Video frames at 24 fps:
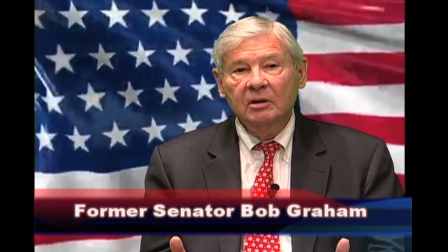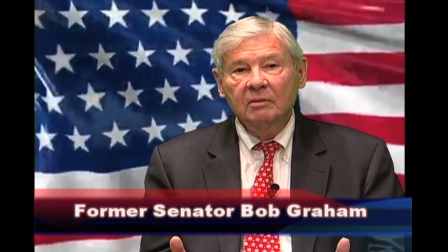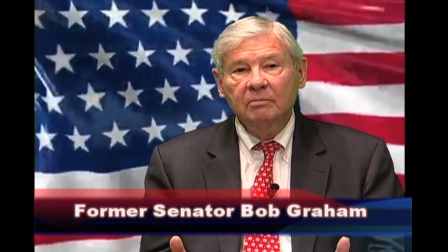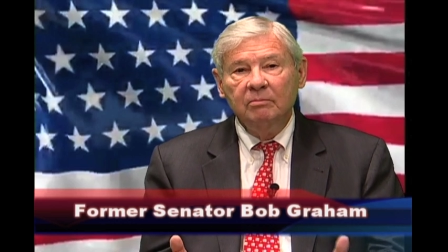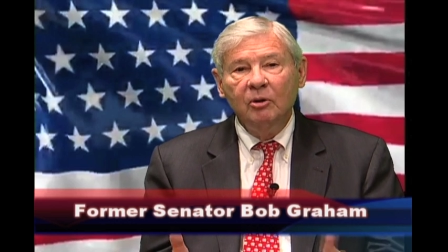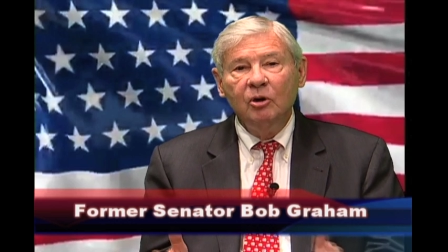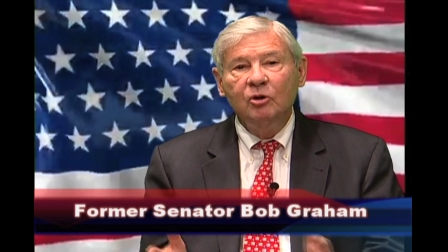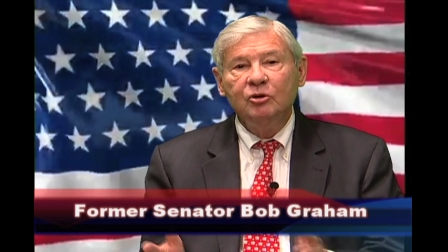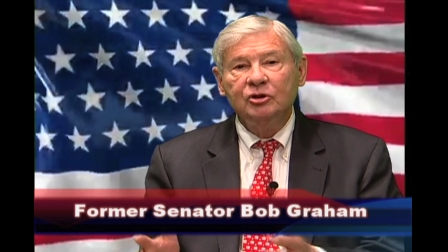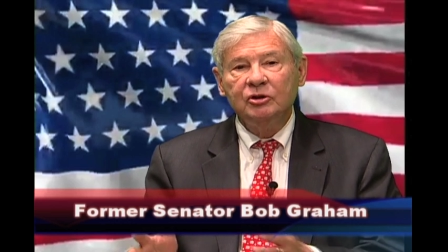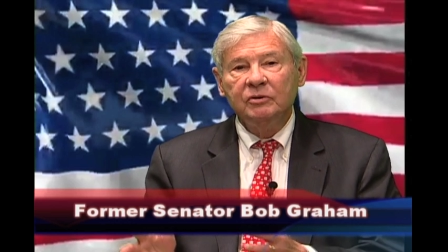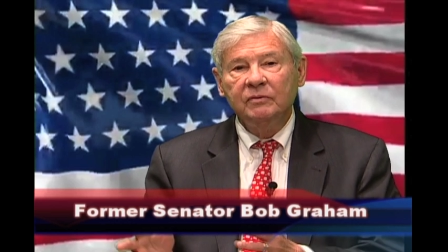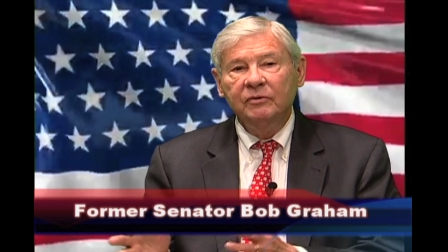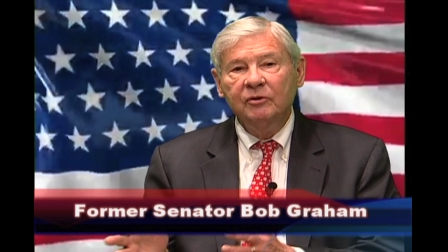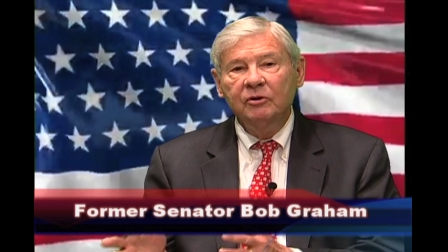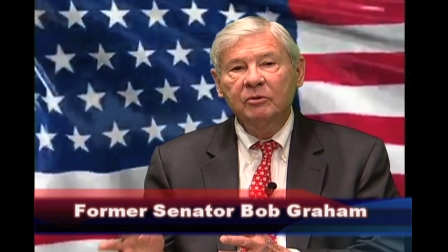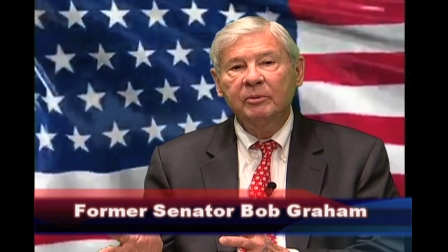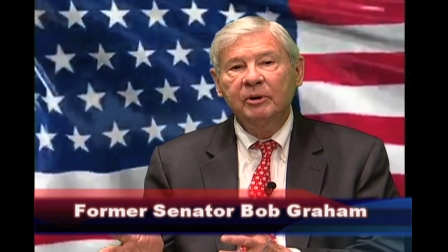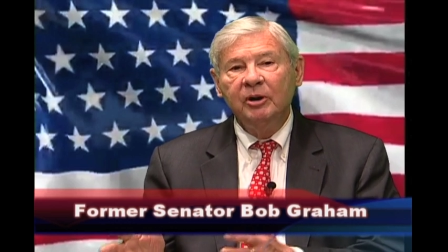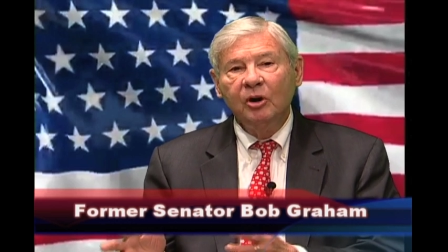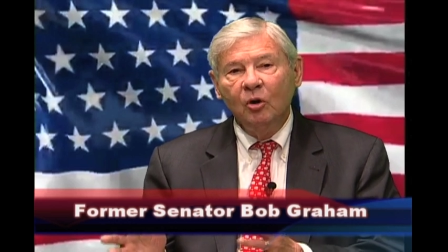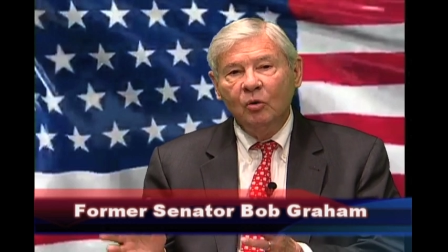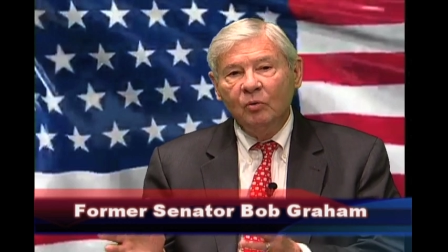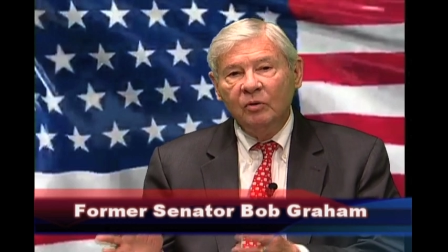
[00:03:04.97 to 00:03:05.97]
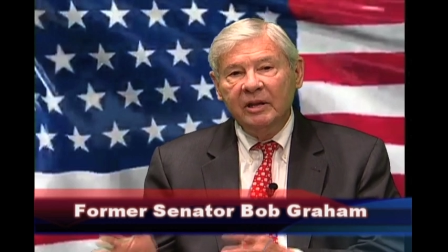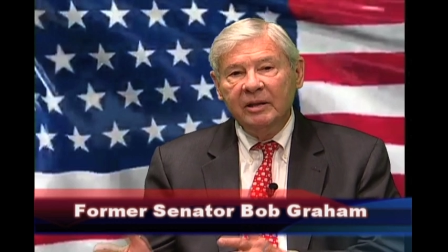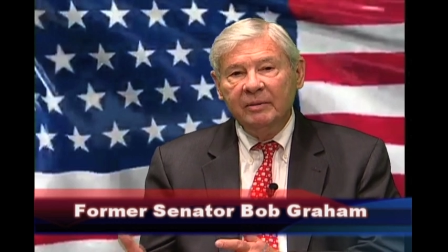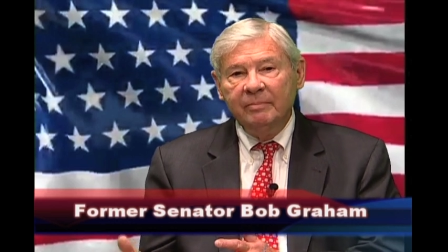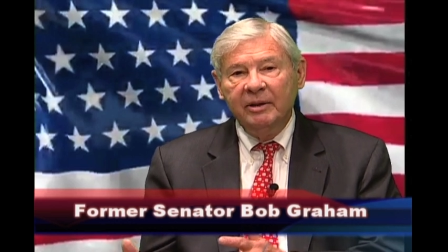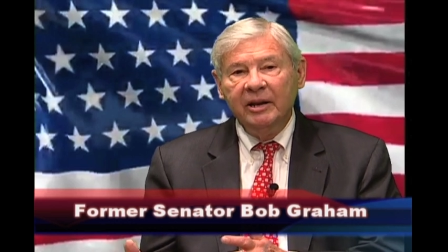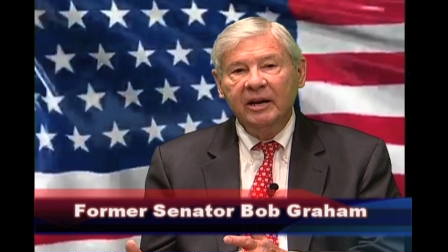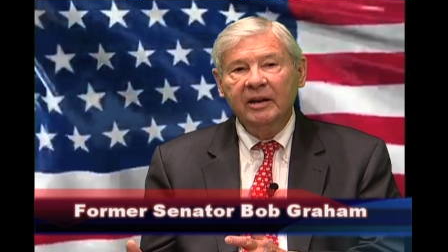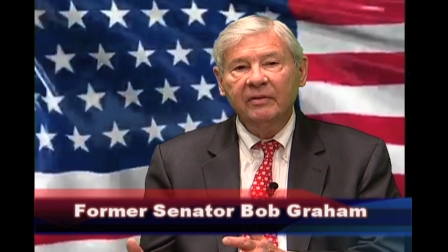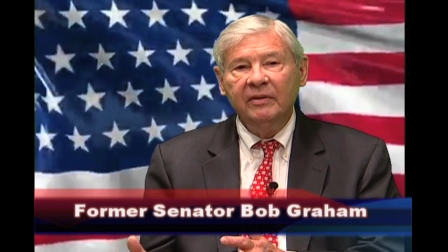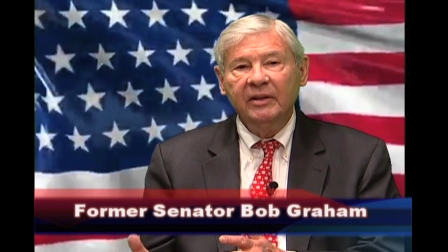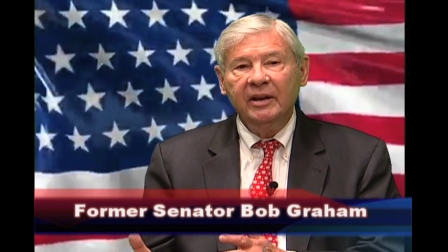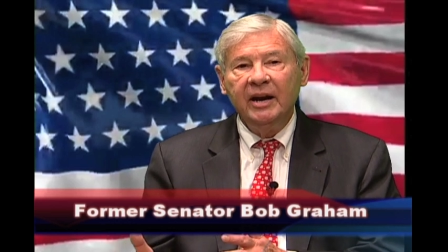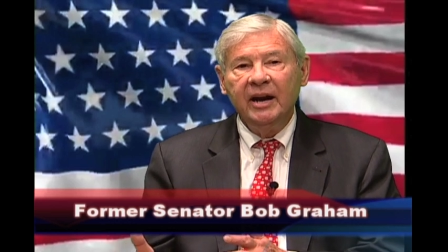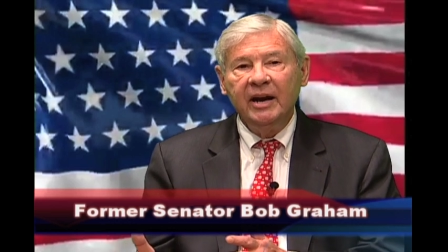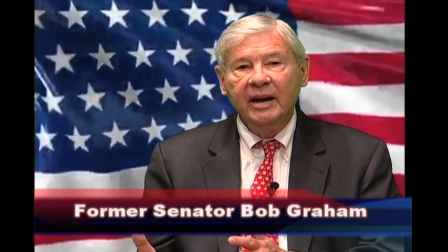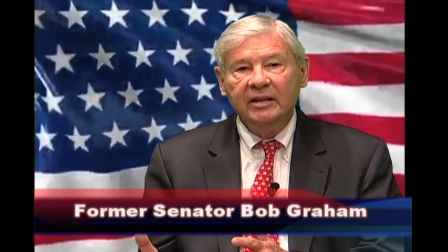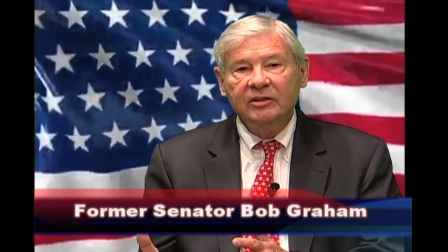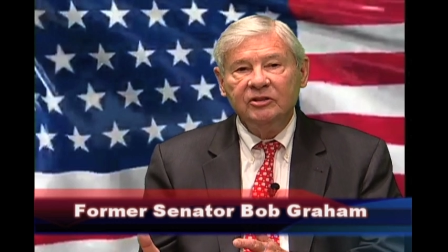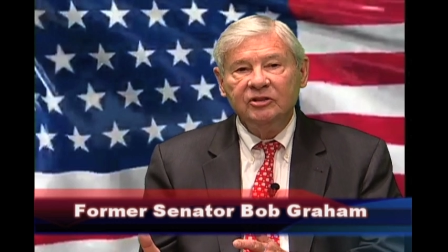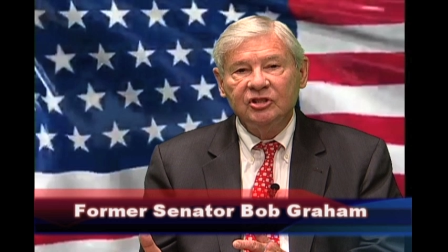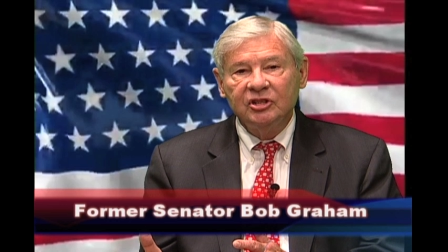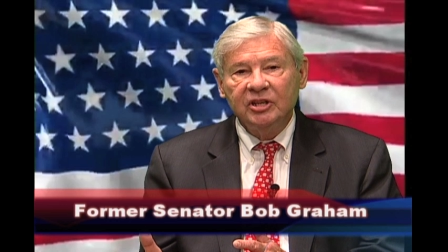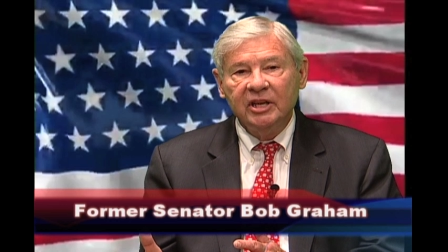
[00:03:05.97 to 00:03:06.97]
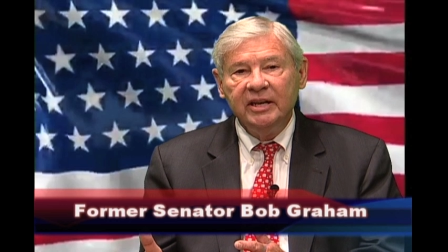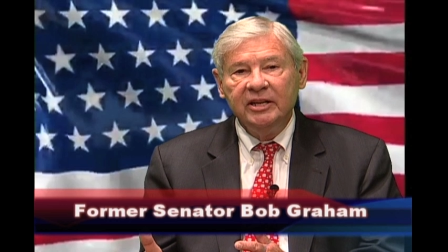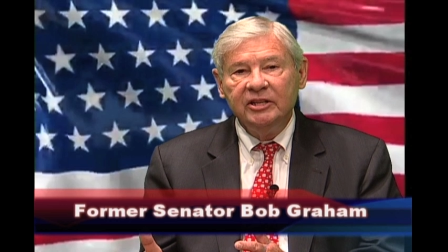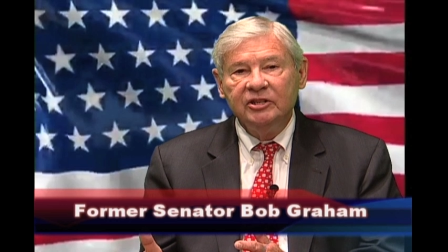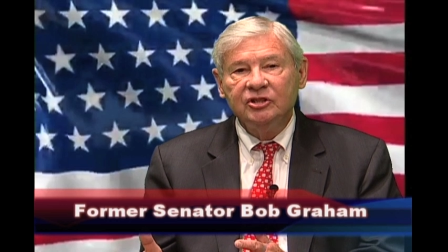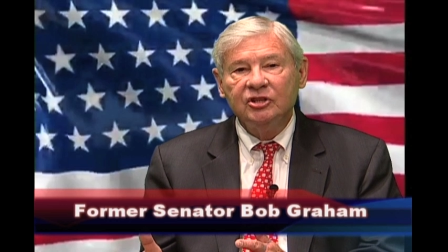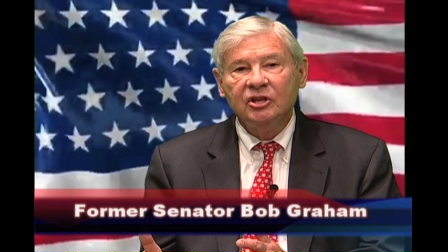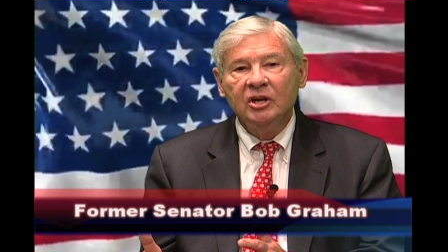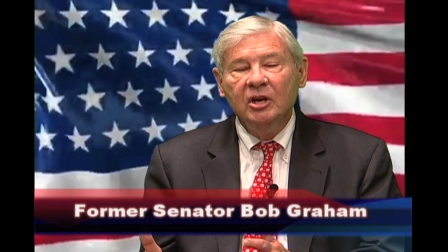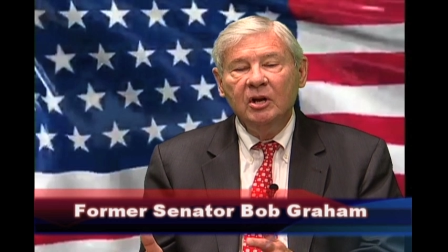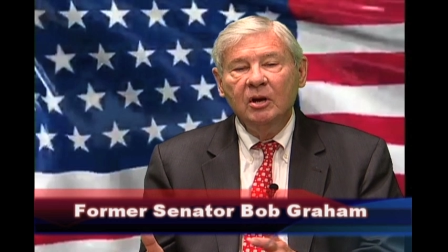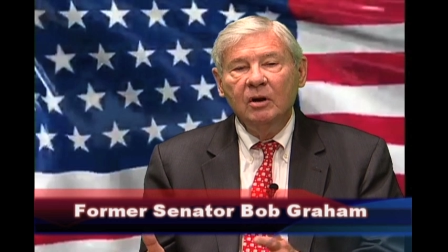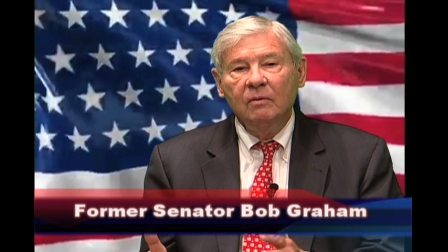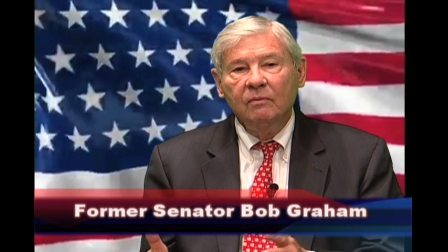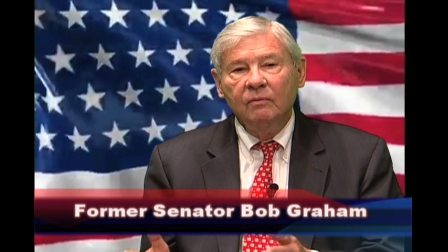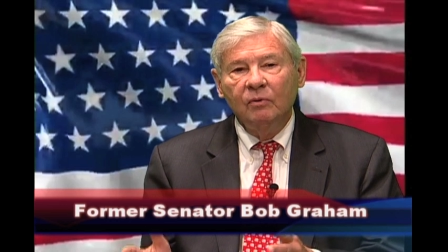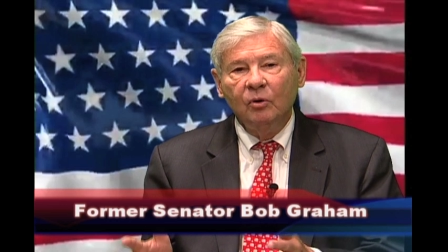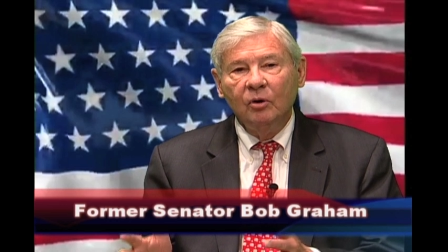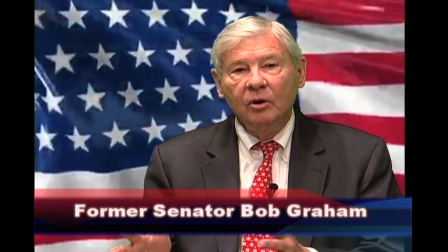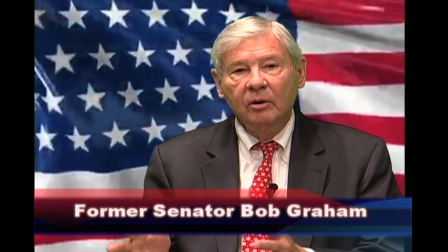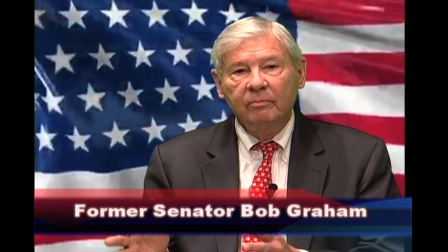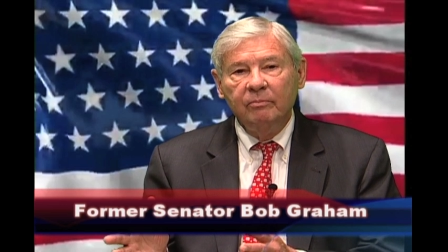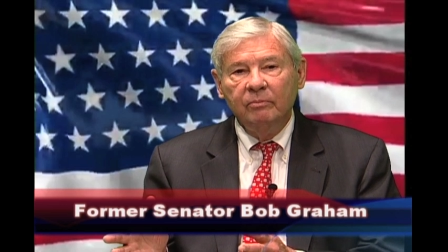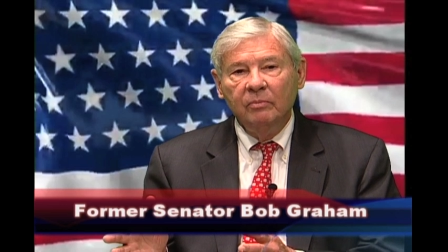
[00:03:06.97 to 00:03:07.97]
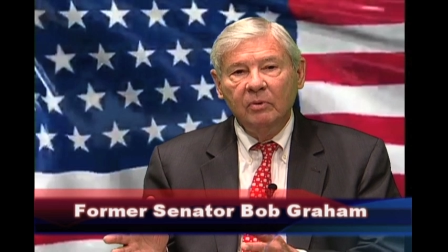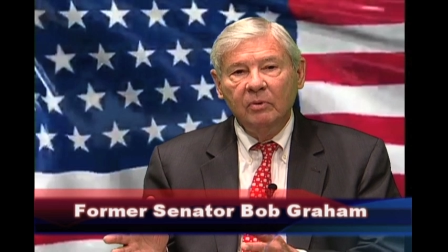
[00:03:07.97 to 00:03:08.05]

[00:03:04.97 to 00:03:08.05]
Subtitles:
most of whom had only been in the United States for, a